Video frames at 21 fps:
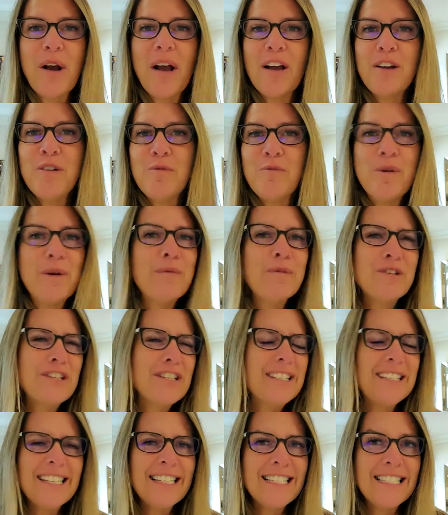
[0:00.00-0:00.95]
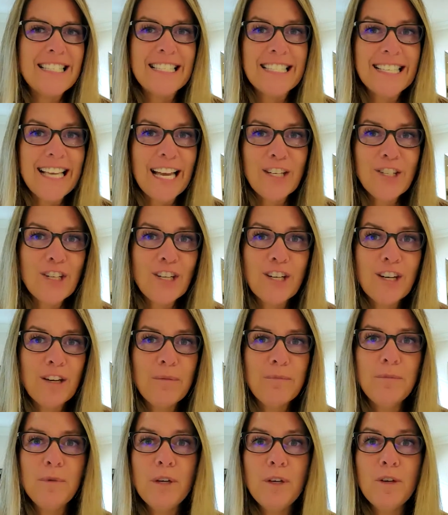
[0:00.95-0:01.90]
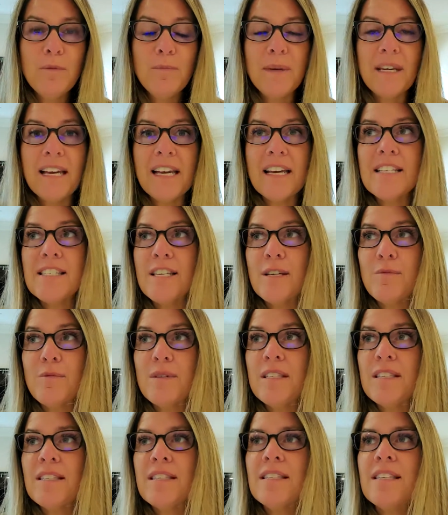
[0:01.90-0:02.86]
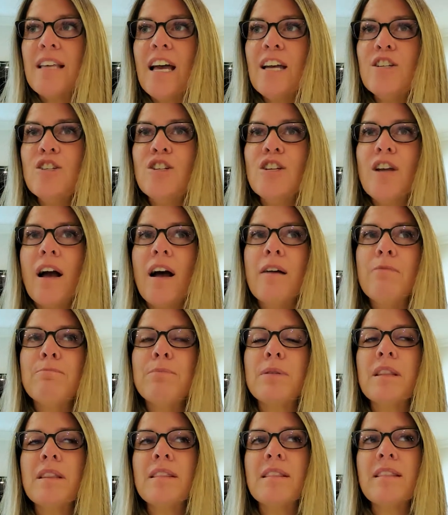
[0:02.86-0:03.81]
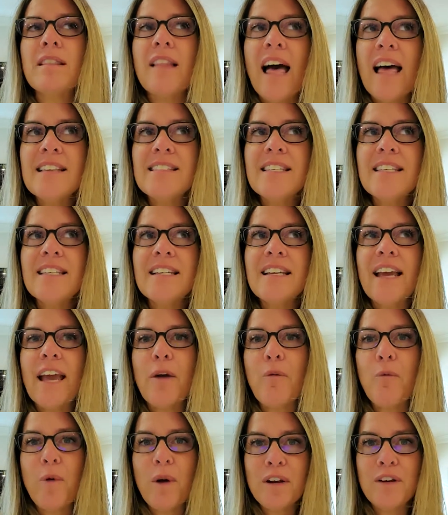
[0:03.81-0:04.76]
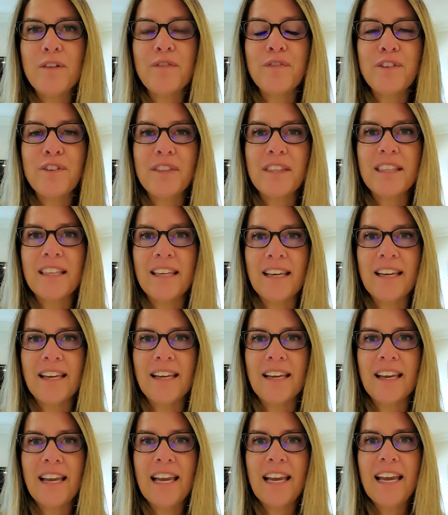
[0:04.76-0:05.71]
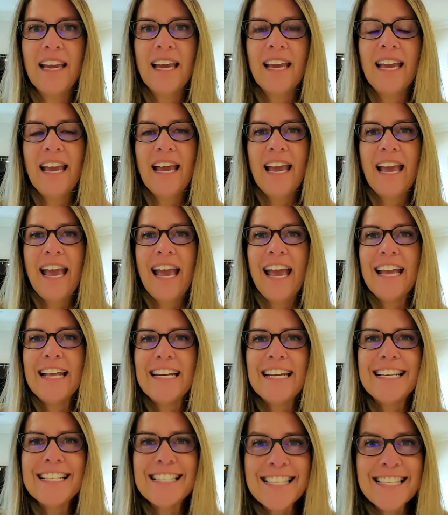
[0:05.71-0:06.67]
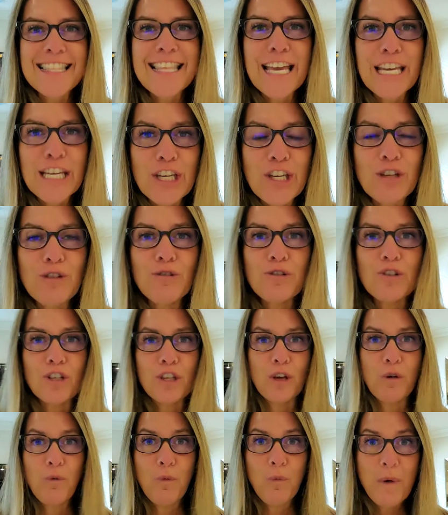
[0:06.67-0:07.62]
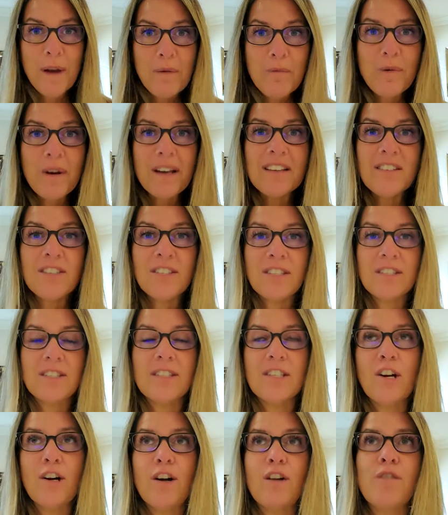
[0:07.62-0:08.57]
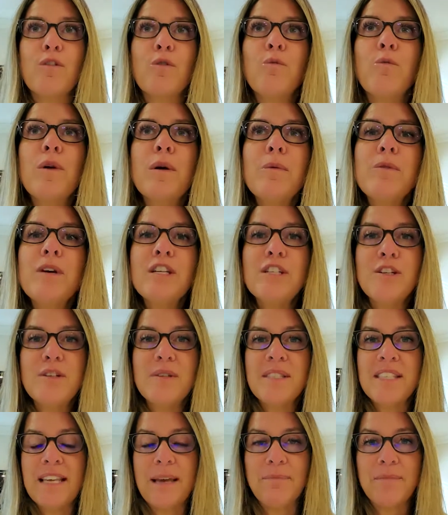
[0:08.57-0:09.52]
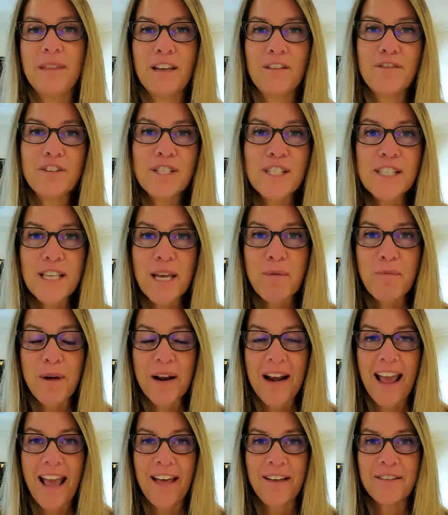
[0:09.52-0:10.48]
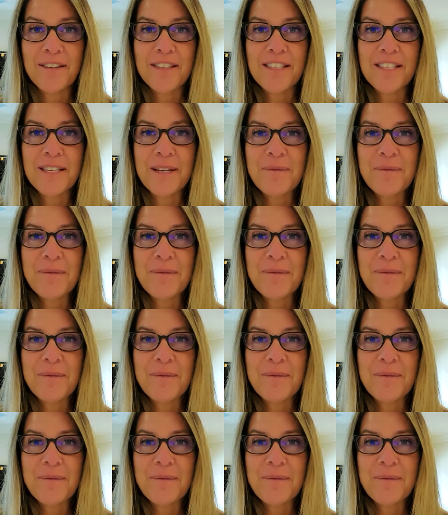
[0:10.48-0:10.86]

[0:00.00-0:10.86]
we were just in such a good mood because it was such a pleasant and wonderful thing. And isn't that usually when we serve or when we do something for someone else,